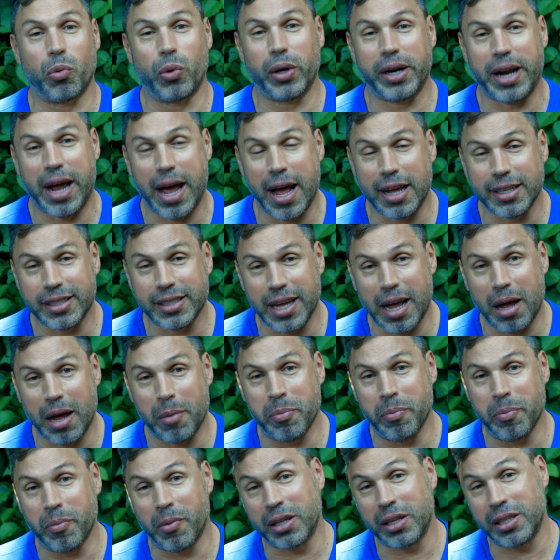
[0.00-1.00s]
What
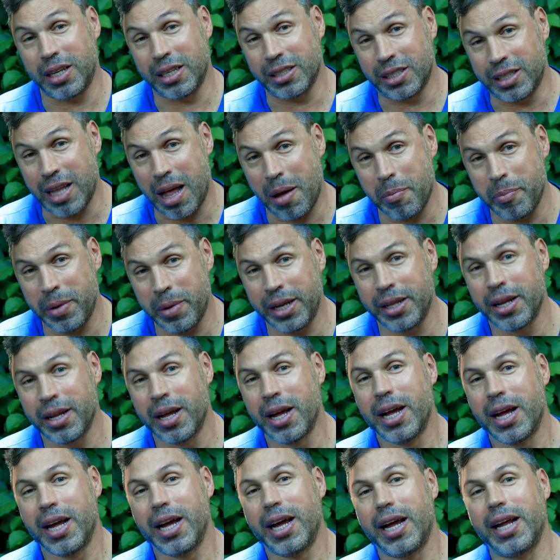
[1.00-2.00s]
does that mean?
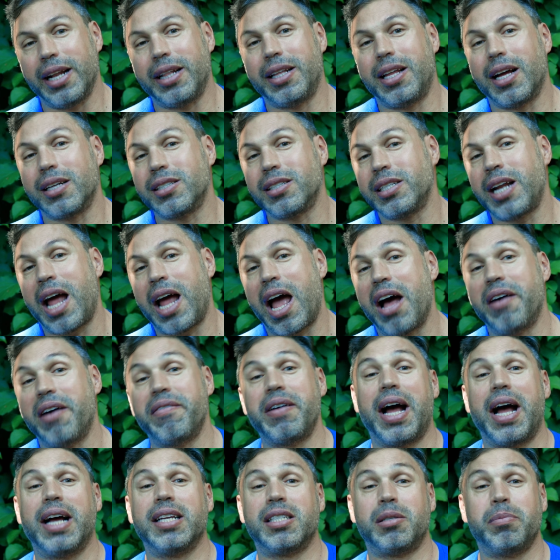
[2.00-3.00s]
It doesn't
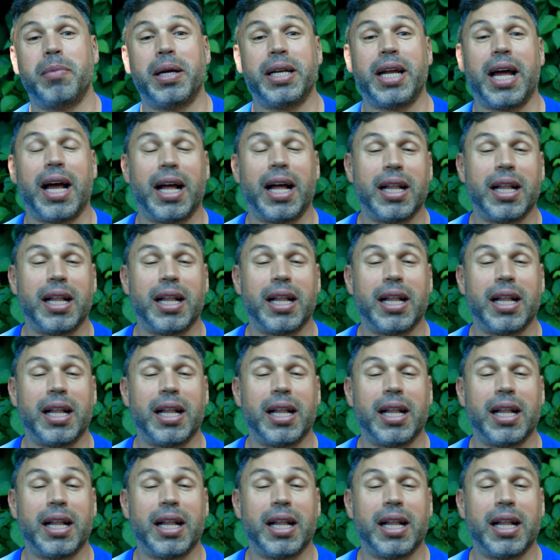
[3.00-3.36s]
have as many